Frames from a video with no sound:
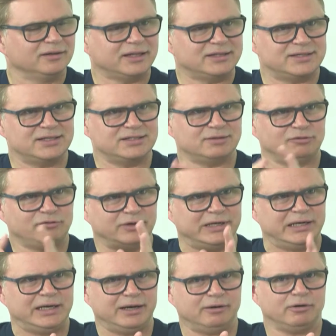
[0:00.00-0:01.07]
They tend to have a
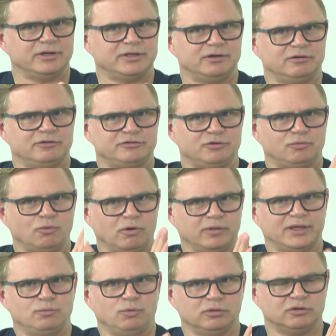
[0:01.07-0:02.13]
very clear idea as to
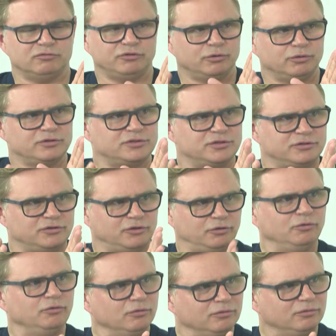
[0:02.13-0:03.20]
what they want the viewer to
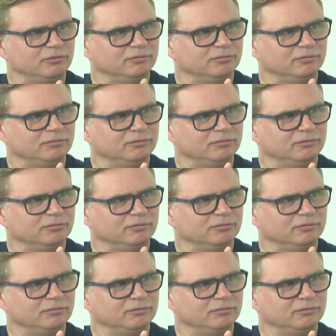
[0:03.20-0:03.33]
do.